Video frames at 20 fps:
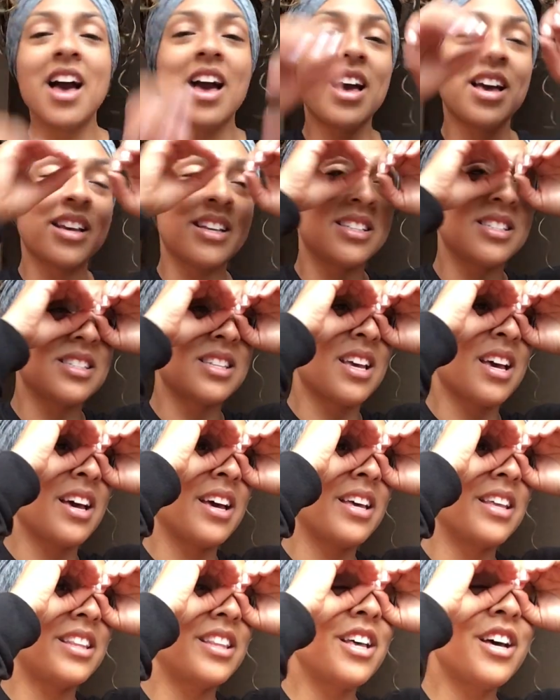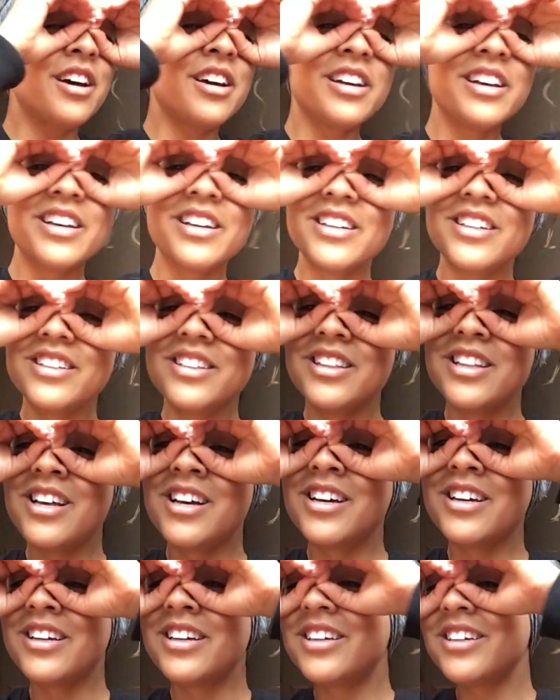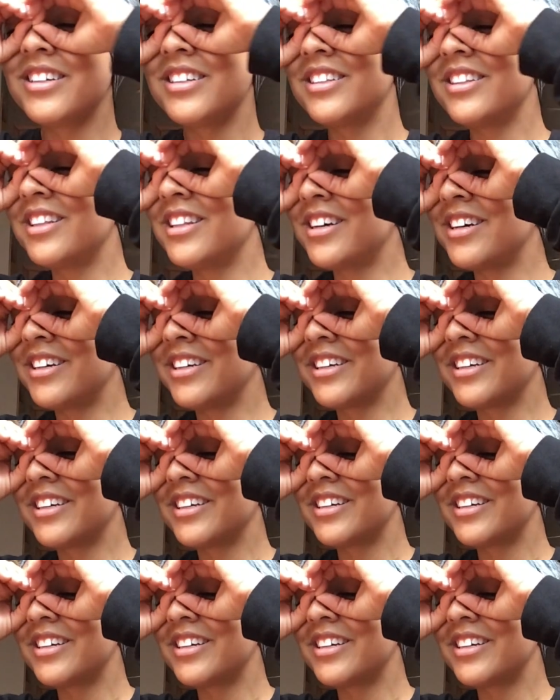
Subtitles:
and I look, look, look.